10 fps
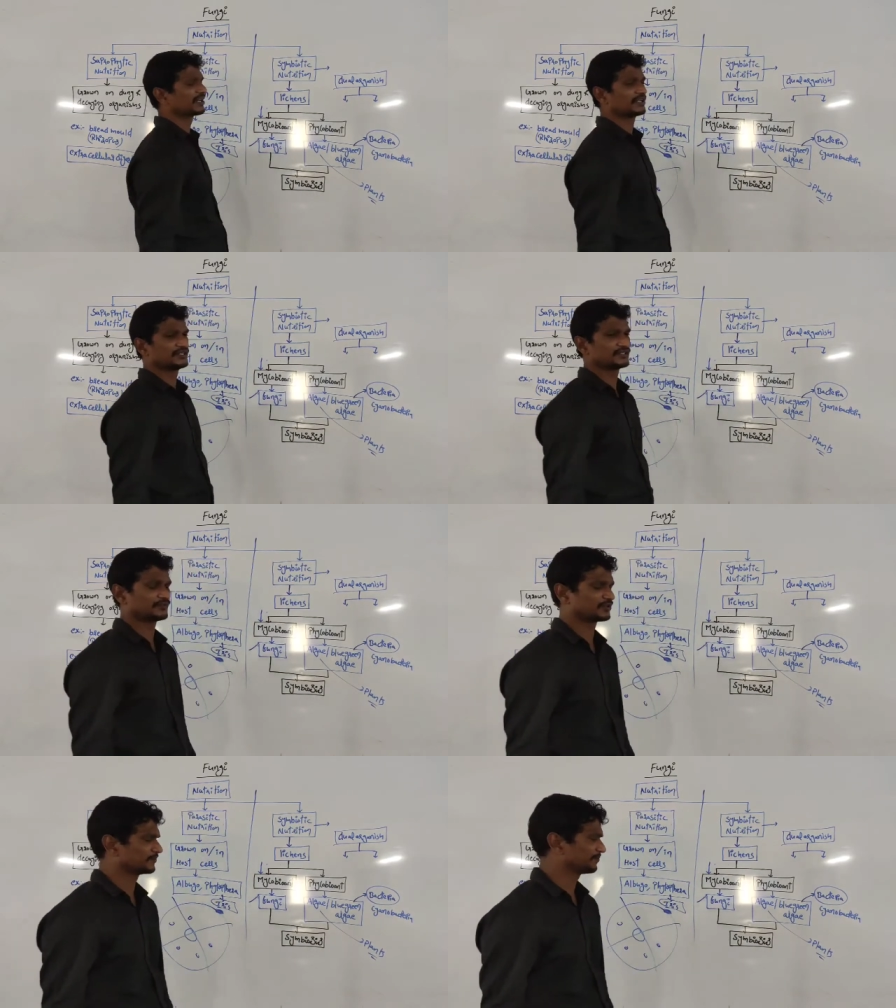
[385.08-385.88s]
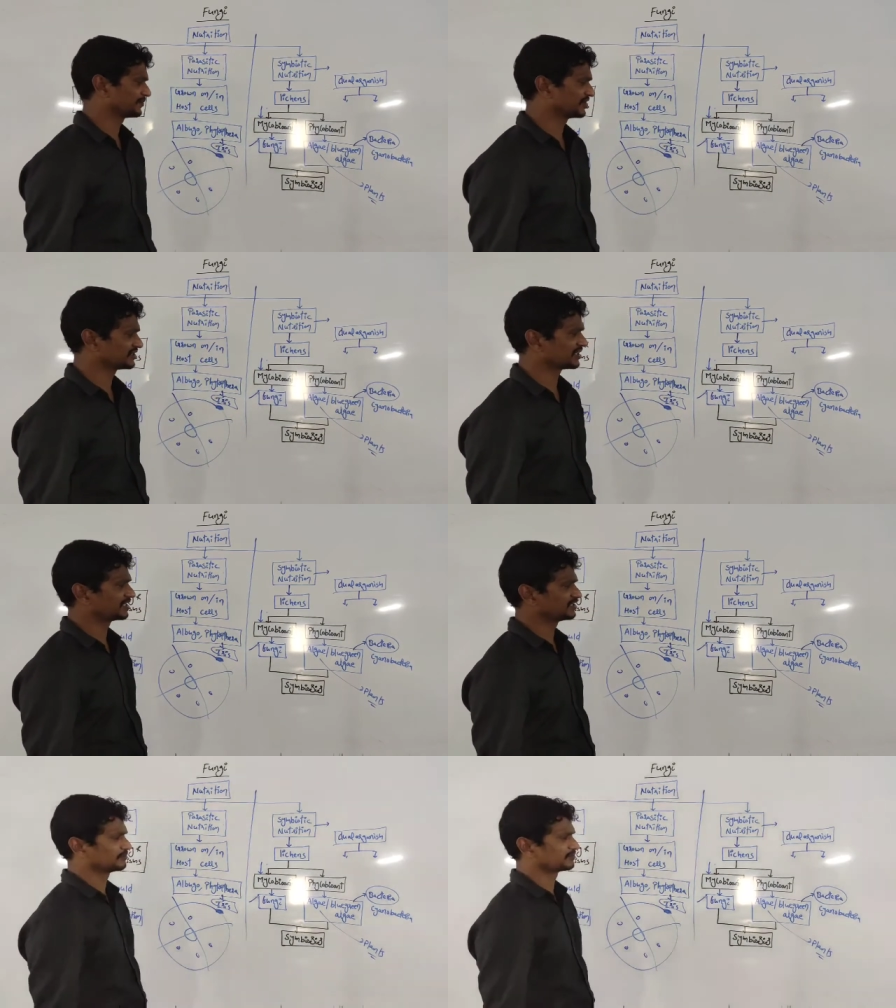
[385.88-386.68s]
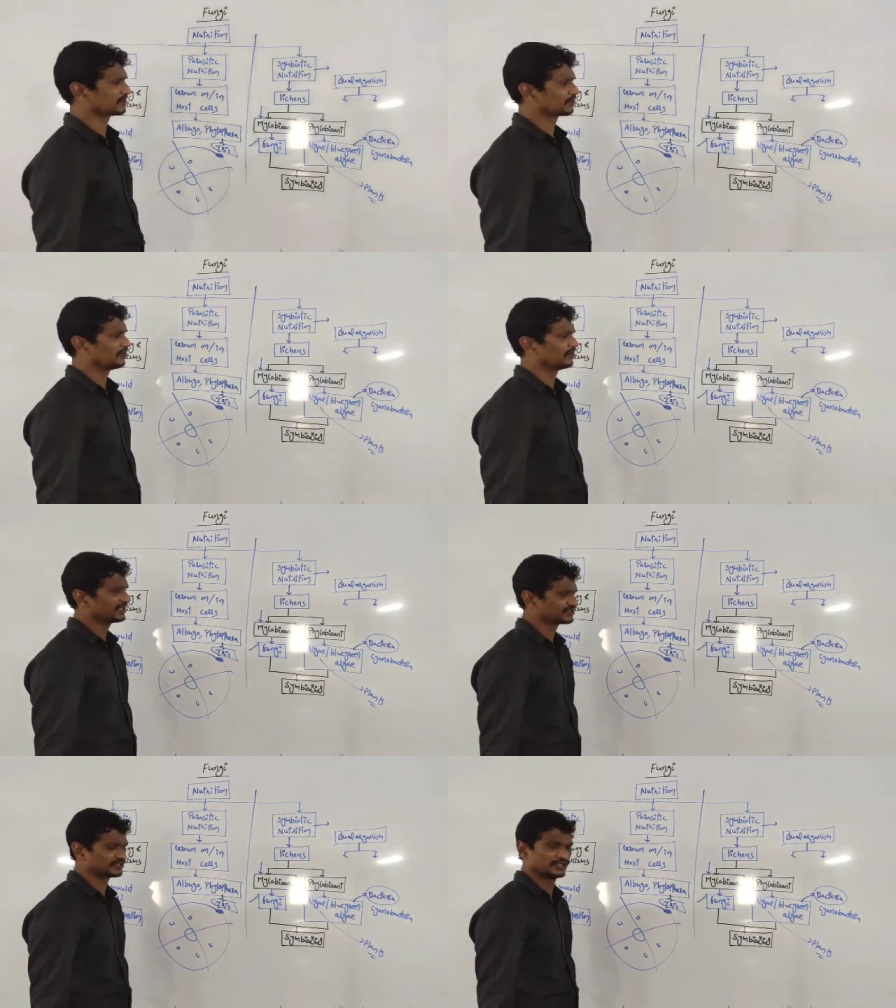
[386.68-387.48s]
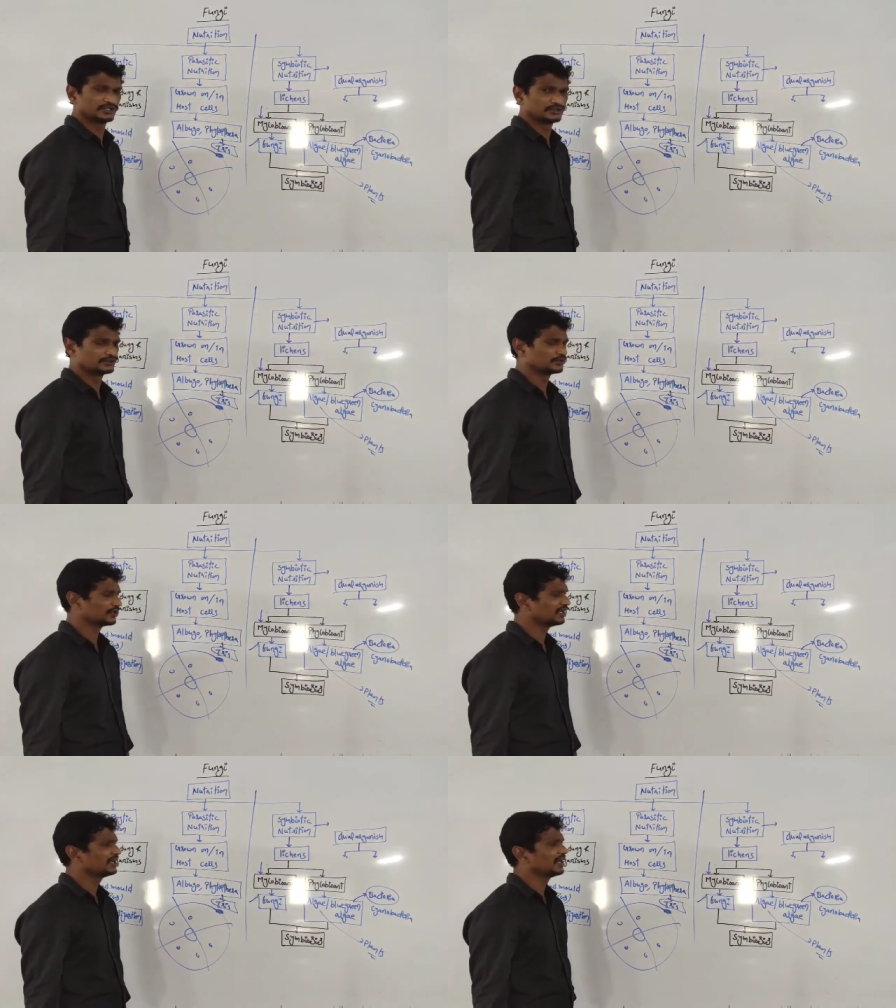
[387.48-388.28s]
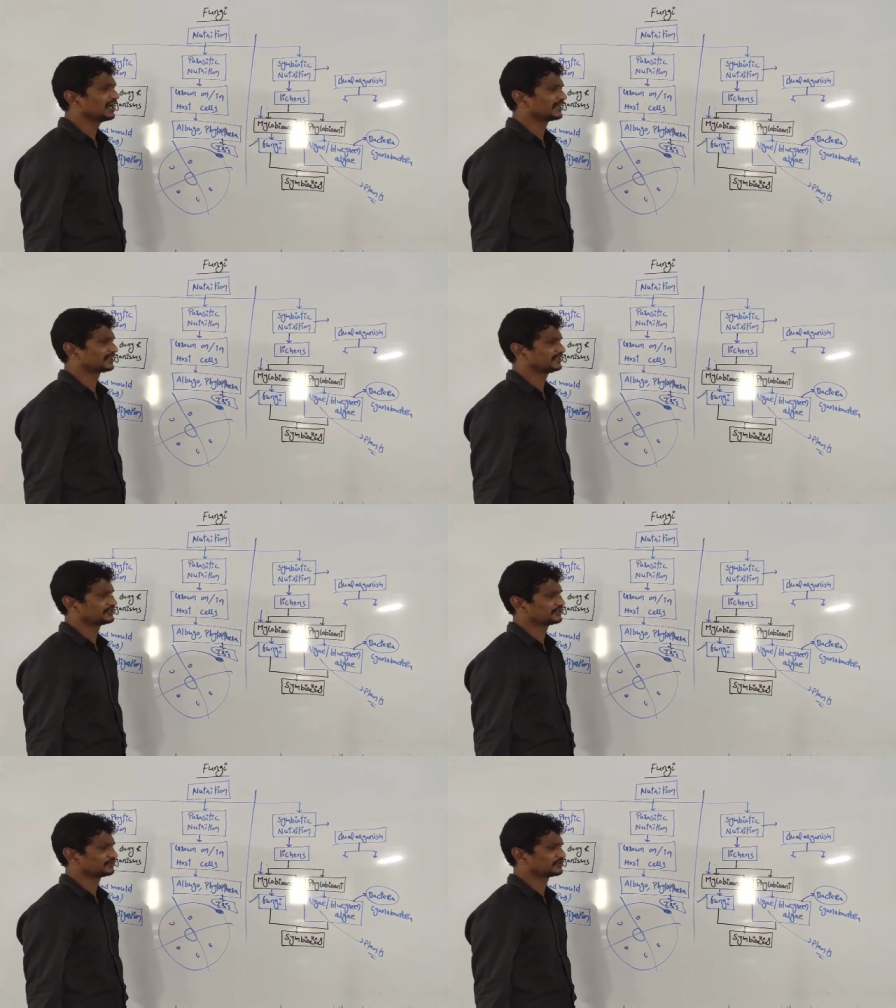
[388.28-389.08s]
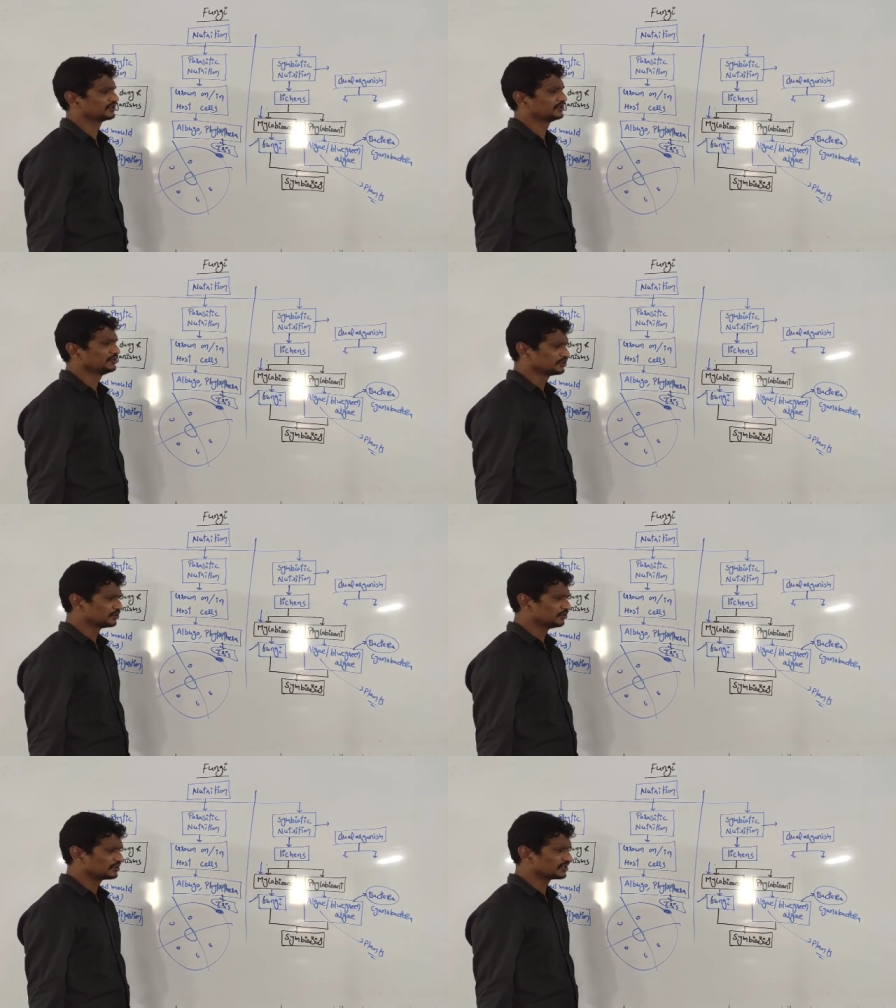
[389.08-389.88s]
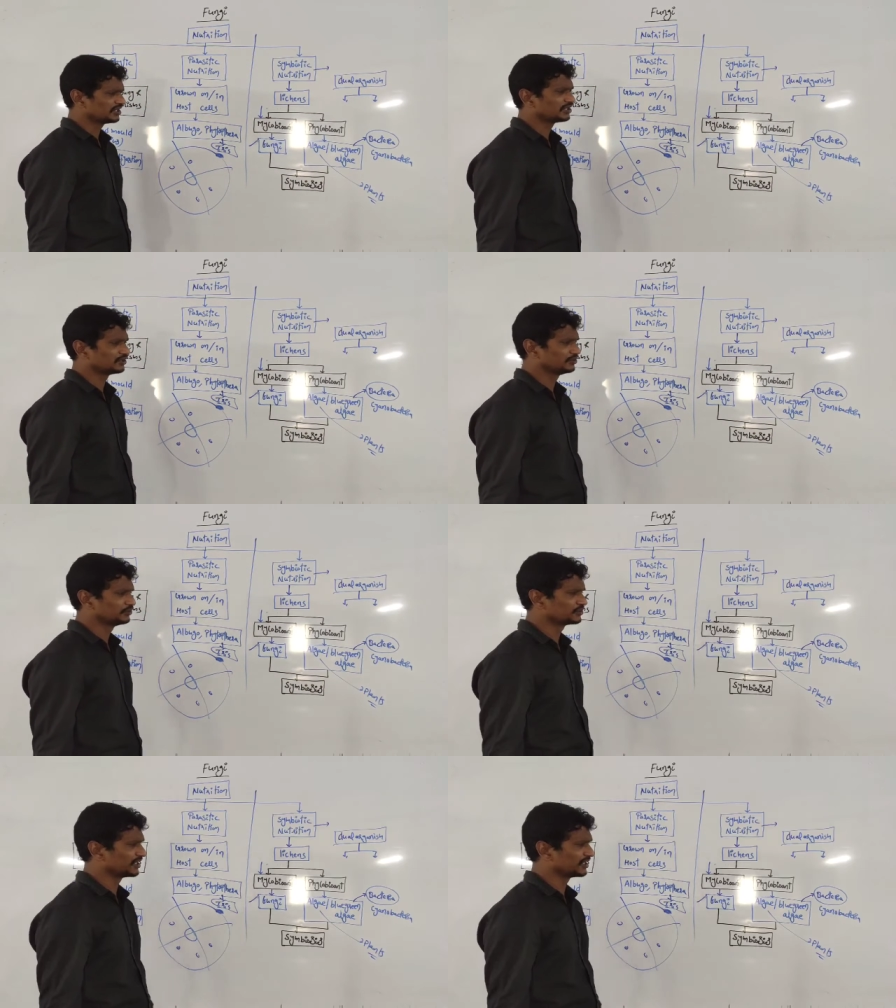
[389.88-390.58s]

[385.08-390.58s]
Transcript: organisms. These organisms are called as dual organisms. So, sir, you